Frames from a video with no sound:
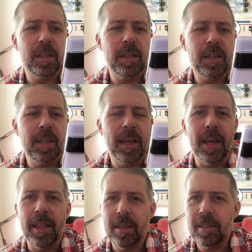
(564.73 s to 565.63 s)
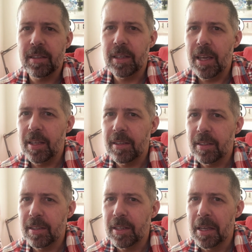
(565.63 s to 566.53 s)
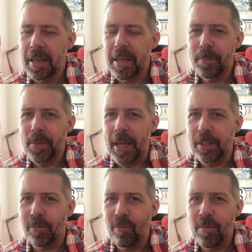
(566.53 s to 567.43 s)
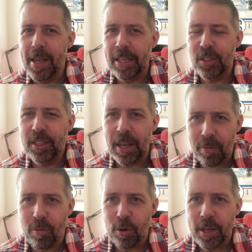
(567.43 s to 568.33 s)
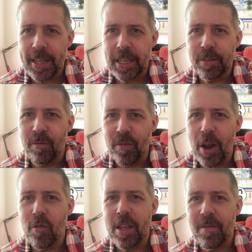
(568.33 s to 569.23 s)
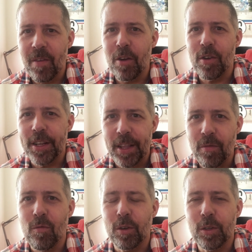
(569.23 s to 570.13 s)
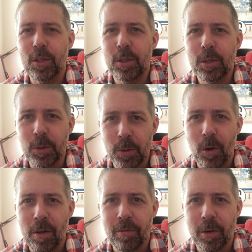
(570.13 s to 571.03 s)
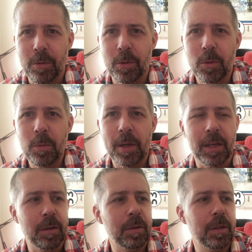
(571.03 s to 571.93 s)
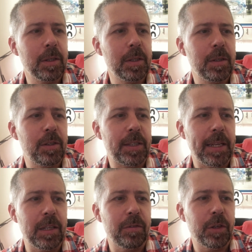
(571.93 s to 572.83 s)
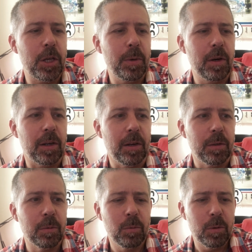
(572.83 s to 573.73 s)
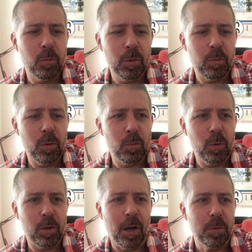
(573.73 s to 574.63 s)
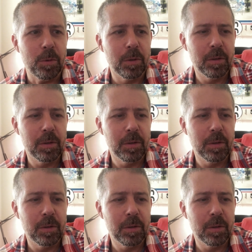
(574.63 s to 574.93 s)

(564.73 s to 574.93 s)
Yeah, it's different. It's very, very different to an iPhone. Oh, hello. Scanning for QR code. What code?